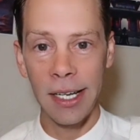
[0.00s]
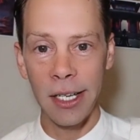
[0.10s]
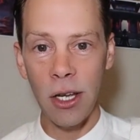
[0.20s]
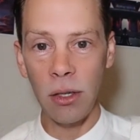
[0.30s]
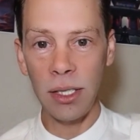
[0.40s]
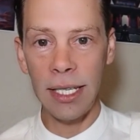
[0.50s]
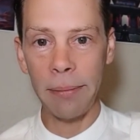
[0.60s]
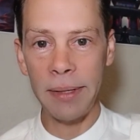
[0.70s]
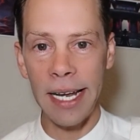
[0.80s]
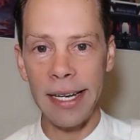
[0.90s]
Yo, sup,
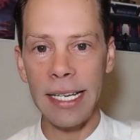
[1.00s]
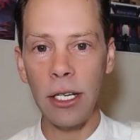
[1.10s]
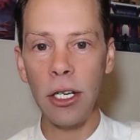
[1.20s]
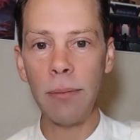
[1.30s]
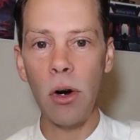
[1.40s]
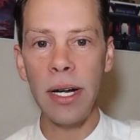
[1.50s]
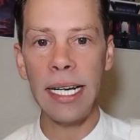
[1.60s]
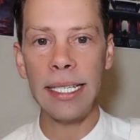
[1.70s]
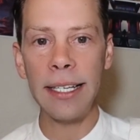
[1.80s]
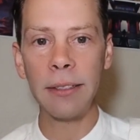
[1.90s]
Tandy? Good morning.
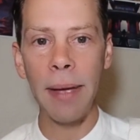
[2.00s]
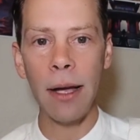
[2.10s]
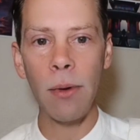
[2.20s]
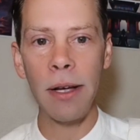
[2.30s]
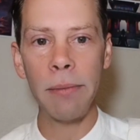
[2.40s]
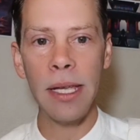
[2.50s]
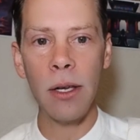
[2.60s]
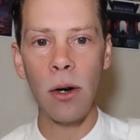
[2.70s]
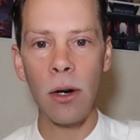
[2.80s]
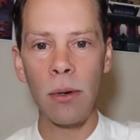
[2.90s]
Does Mac want me
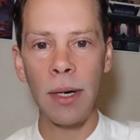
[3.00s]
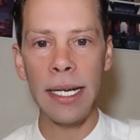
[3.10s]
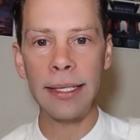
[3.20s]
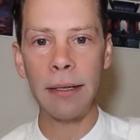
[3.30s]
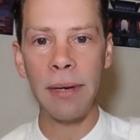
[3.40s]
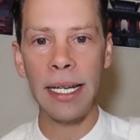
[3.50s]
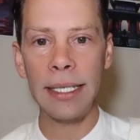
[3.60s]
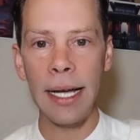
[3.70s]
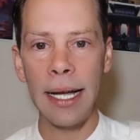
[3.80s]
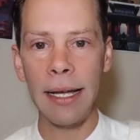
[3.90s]
or wasting my
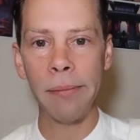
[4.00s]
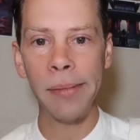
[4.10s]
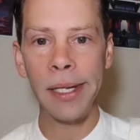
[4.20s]
time?